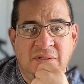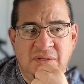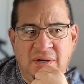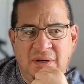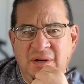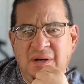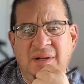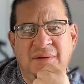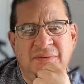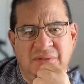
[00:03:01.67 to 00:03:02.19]

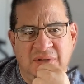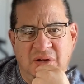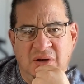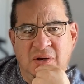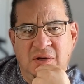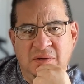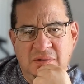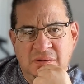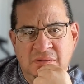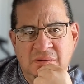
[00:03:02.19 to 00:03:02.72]
Started off
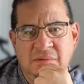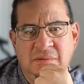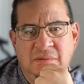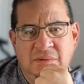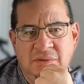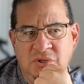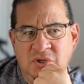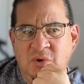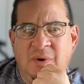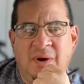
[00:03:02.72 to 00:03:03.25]
slow,
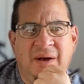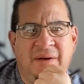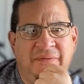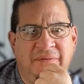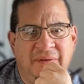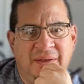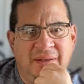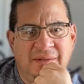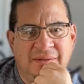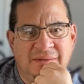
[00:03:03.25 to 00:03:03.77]
new
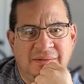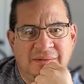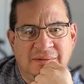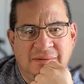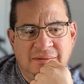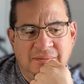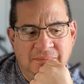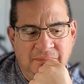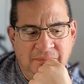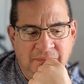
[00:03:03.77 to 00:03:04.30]
offense.
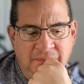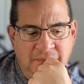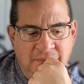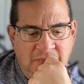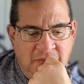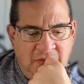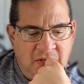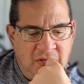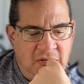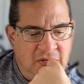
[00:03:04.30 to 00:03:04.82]

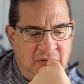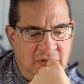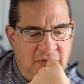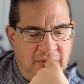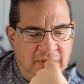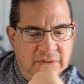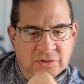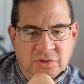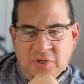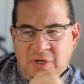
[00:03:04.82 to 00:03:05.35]

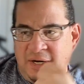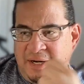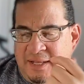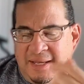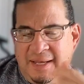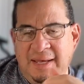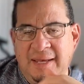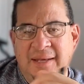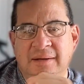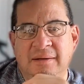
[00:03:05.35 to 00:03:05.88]
They're trying to
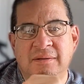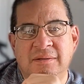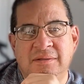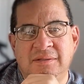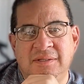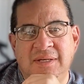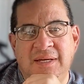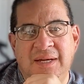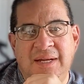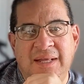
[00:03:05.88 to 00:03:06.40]
get
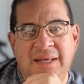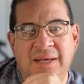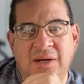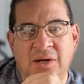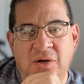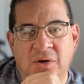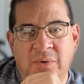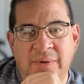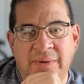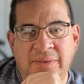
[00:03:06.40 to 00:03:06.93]
CD
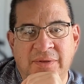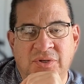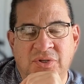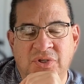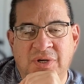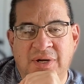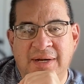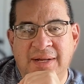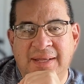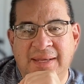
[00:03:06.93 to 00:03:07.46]
going. They're
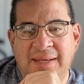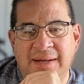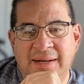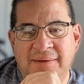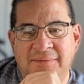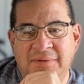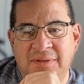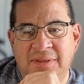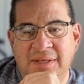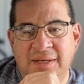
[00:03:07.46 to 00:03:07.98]
trying to get
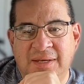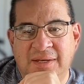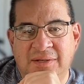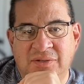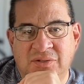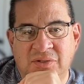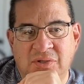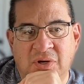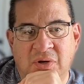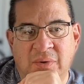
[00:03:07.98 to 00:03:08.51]
everything
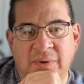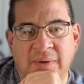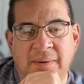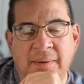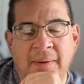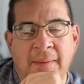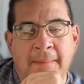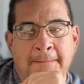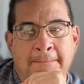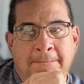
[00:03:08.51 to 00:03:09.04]
else going.
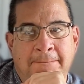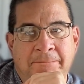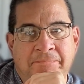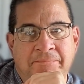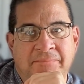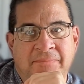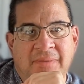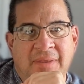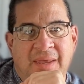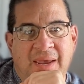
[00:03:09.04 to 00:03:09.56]

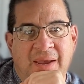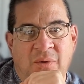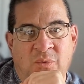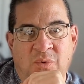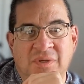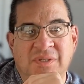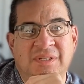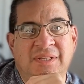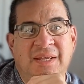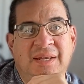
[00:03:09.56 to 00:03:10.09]
And
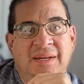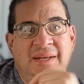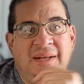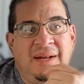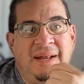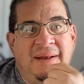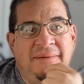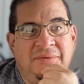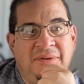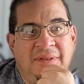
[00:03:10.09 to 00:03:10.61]
once they did
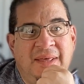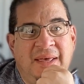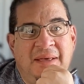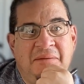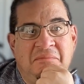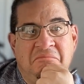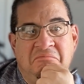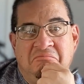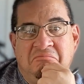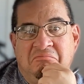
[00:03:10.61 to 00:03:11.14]
after that,
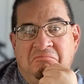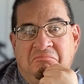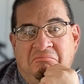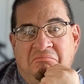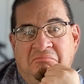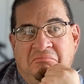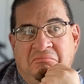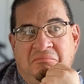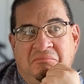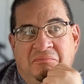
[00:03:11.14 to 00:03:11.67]

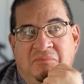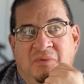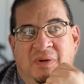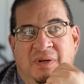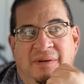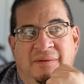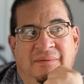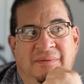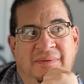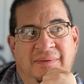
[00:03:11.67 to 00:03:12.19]

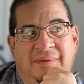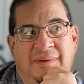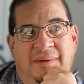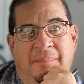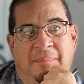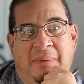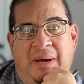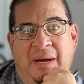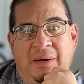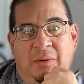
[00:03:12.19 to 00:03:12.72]
what,
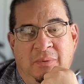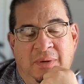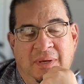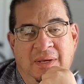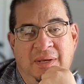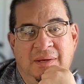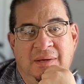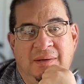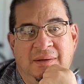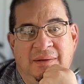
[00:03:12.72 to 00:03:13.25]
5 week,
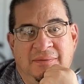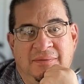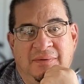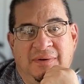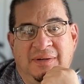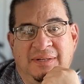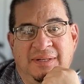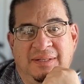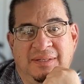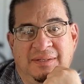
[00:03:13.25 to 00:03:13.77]

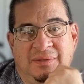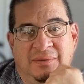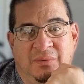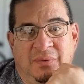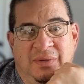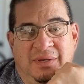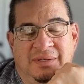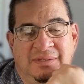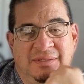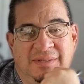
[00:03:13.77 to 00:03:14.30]

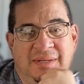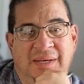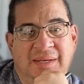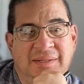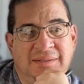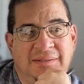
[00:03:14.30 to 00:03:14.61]
week 6,